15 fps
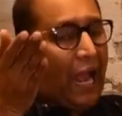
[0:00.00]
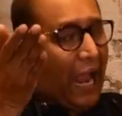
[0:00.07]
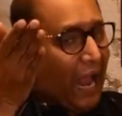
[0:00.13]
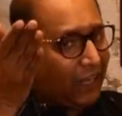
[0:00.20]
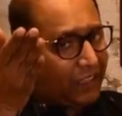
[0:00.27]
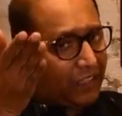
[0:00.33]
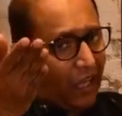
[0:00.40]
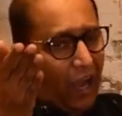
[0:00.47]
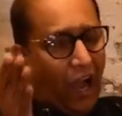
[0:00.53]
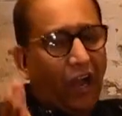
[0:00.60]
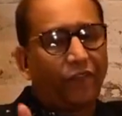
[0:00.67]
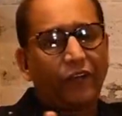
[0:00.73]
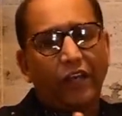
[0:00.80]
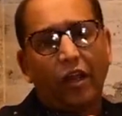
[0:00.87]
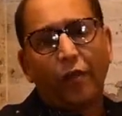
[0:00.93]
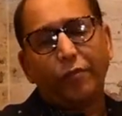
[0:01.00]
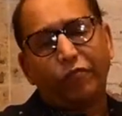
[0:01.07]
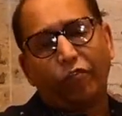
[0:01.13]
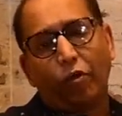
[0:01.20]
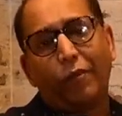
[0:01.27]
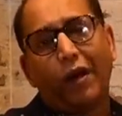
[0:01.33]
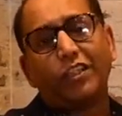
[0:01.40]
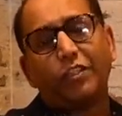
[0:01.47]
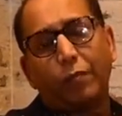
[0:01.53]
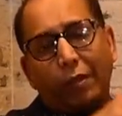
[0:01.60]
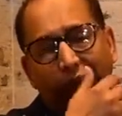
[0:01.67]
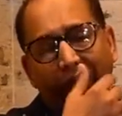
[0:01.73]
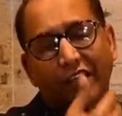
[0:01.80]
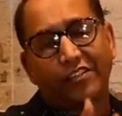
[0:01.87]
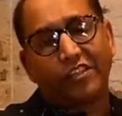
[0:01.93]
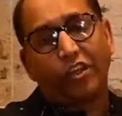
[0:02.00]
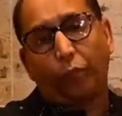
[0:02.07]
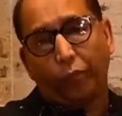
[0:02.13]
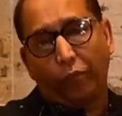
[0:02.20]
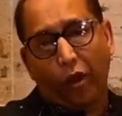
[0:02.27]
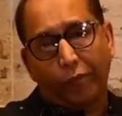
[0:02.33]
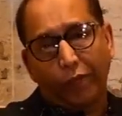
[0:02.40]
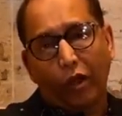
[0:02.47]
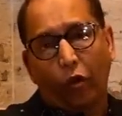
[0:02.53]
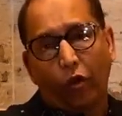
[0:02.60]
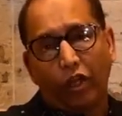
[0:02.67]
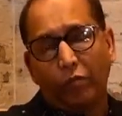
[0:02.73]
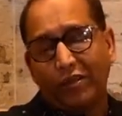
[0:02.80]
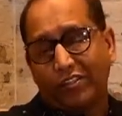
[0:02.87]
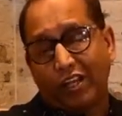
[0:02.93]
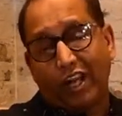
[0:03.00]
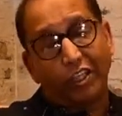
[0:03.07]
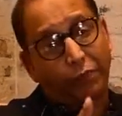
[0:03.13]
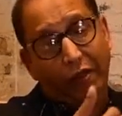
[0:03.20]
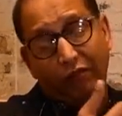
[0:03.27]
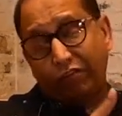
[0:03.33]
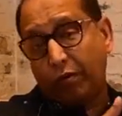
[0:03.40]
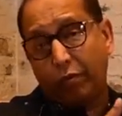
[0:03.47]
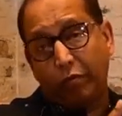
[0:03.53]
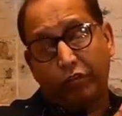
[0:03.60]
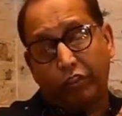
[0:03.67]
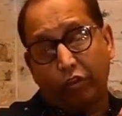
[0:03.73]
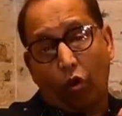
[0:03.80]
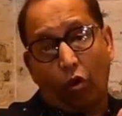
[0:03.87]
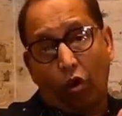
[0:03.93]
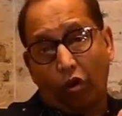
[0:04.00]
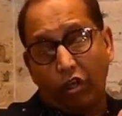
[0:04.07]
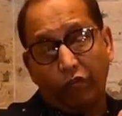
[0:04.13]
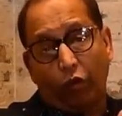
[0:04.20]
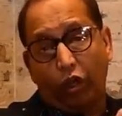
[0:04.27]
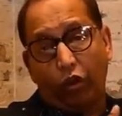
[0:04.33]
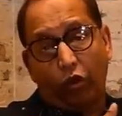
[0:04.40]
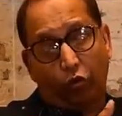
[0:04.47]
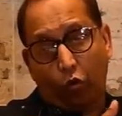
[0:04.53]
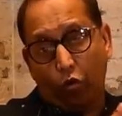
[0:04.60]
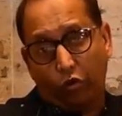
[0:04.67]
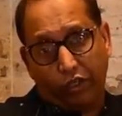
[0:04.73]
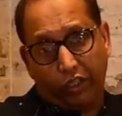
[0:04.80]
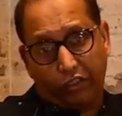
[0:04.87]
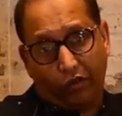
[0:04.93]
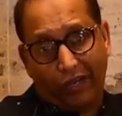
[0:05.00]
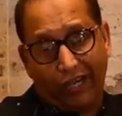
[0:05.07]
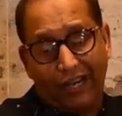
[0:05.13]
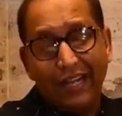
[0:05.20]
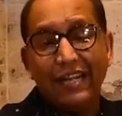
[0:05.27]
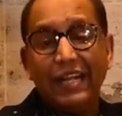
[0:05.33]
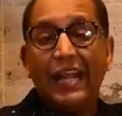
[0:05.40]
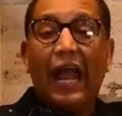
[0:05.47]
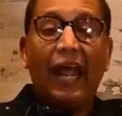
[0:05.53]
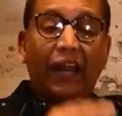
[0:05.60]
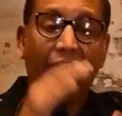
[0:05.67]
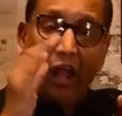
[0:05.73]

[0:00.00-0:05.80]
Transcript: and half an hour before bath, the baby needs a proper oil massage, preferably with olive oil or coconut oil. And